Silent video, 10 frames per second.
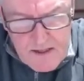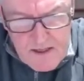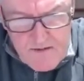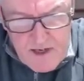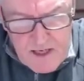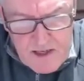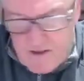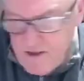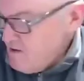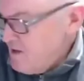The severe, the
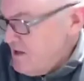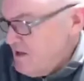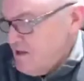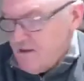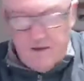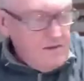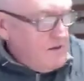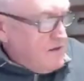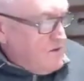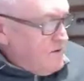
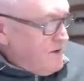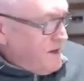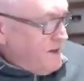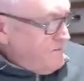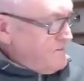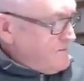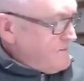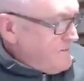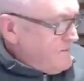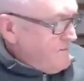other one,
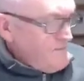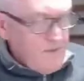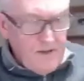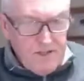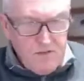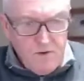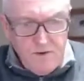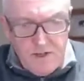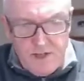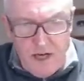this one,
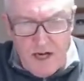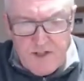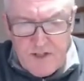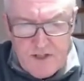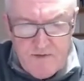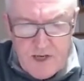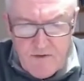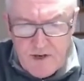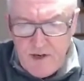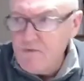the SARS, the severe
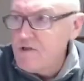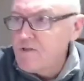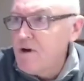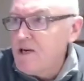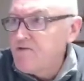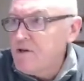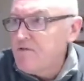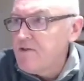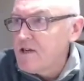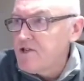acute respiratory
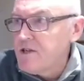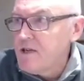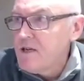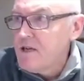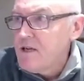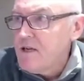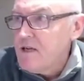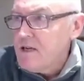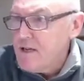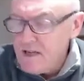infection,
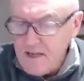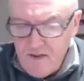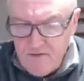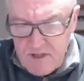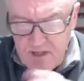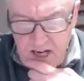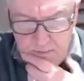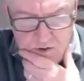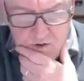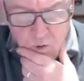that came from a
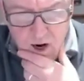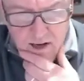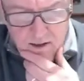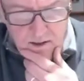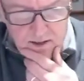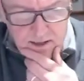type of wild